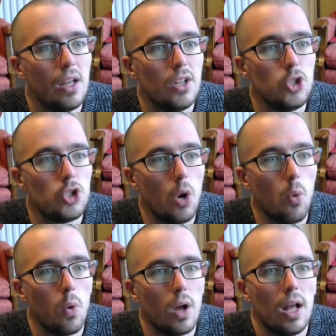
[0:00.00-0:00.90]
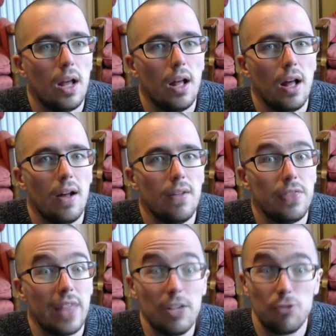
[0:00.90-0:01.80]
So,
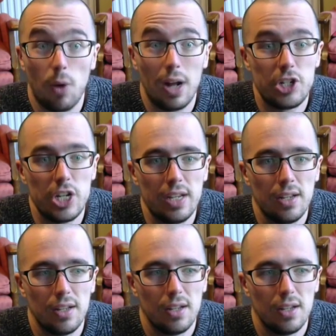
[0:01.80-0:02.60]
thanks for watching.